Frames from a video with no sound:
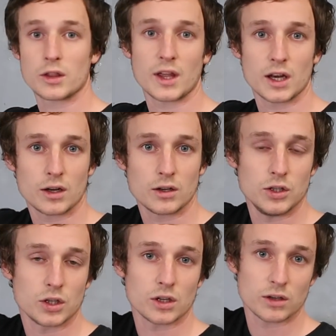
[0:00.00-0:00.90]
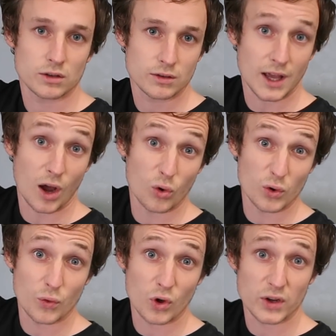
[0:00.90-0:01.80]
then you can get hold
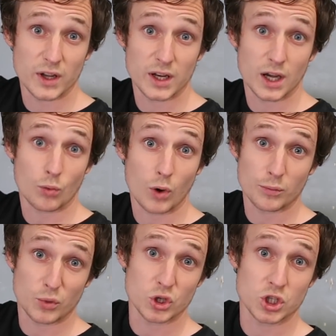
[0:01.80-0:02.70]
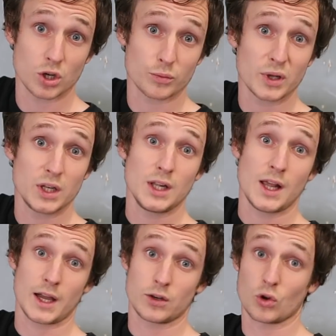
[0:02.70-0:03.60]
of one in our Wide Boyz shop,
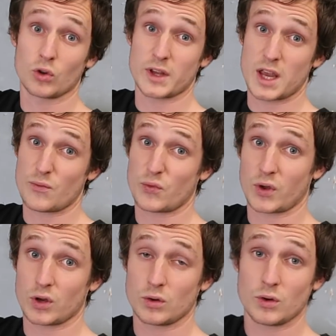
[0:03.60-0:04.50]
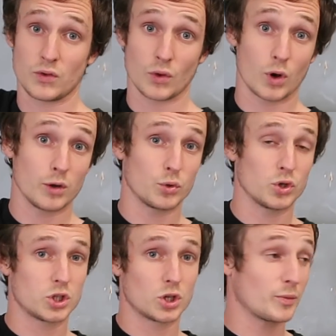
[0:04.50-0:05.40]
and all the info for the Wide
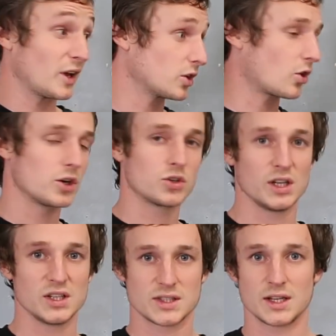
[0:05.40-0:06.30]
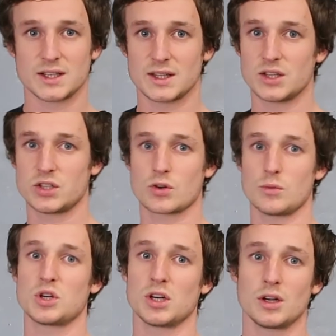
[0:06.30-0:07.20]
Boyz shop and the crack trainers is in the
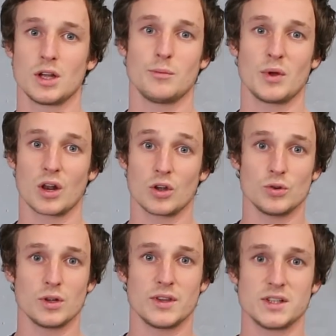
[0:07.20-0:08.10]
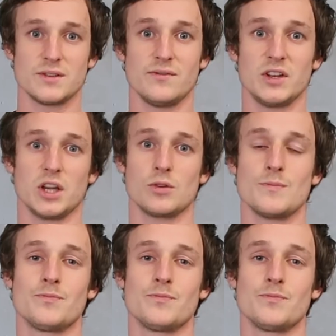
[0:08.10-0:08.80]
description below this video.